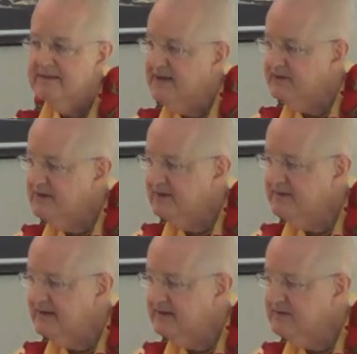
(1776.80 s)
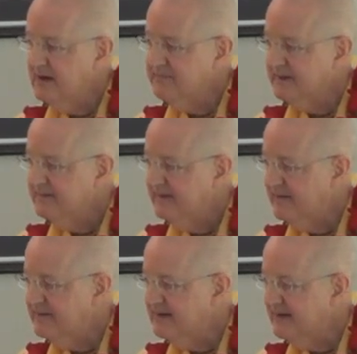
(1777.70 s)
like chanting japa
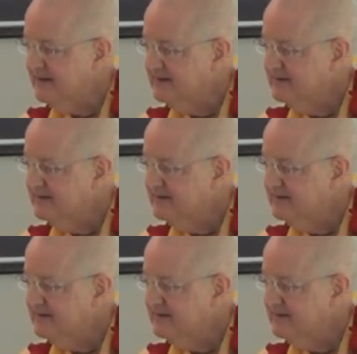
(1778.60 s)
every day,